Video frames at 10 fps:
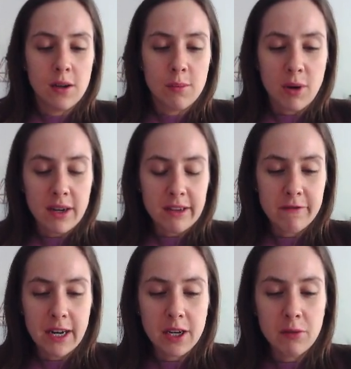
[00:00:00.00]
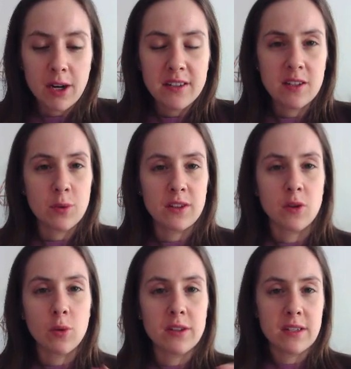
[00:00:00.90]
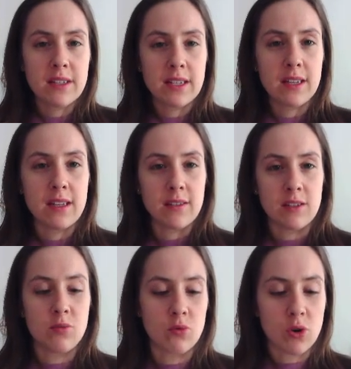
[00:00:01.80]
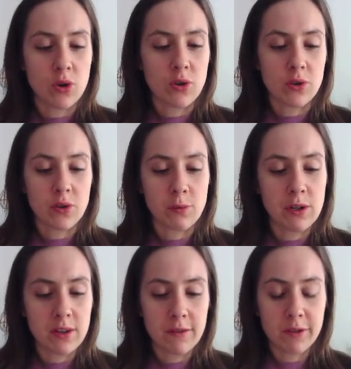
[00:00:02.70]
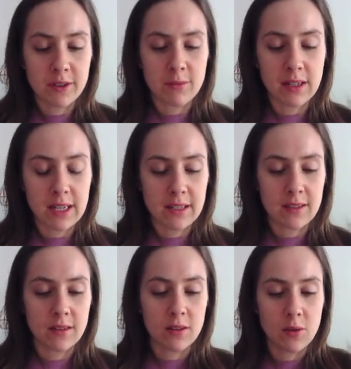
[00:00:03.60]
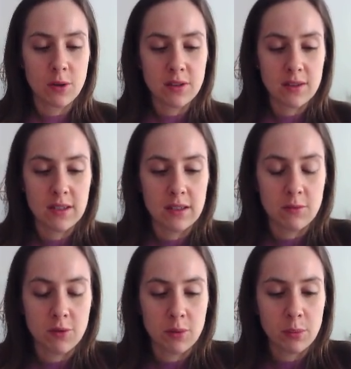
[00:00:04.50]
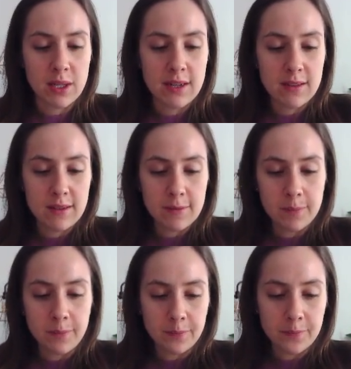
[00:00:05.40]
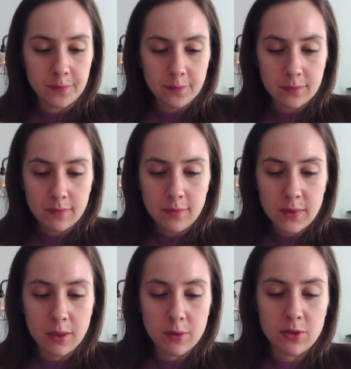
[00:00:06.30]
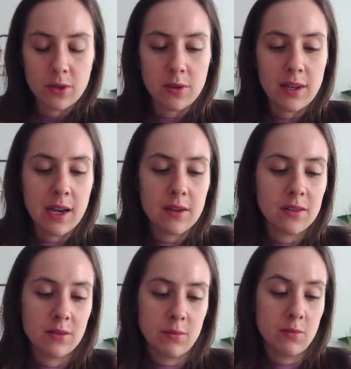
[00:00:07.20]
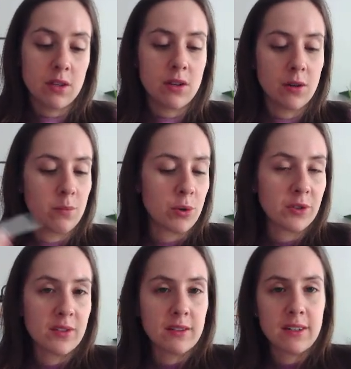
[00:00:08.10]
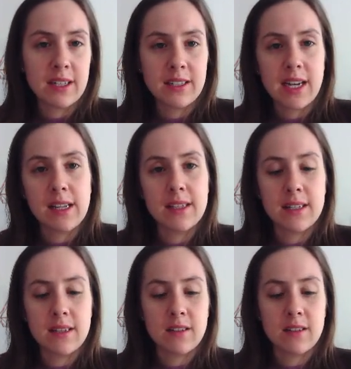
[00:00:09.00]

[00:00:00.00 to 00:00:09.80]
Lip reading: Market failure arises when the quantity is wrong. We're looking for something like this, that the quantity is at the wrong place. So that's, positive externalities.